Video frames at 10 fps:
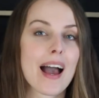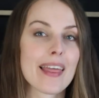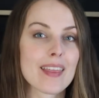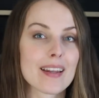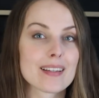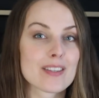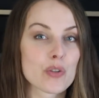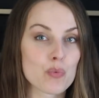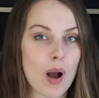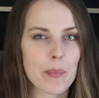and then it's
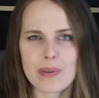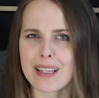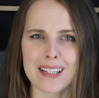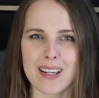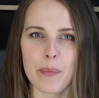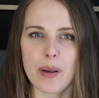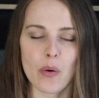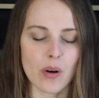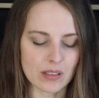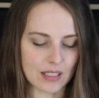swap, links down
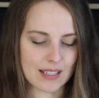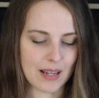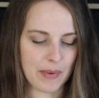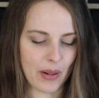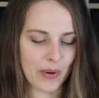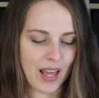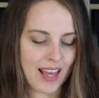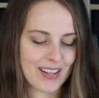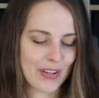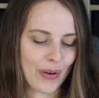below, all links down below.
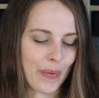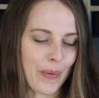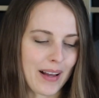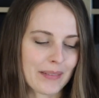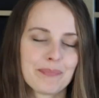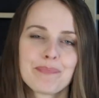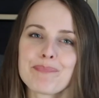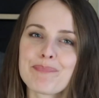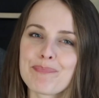So um,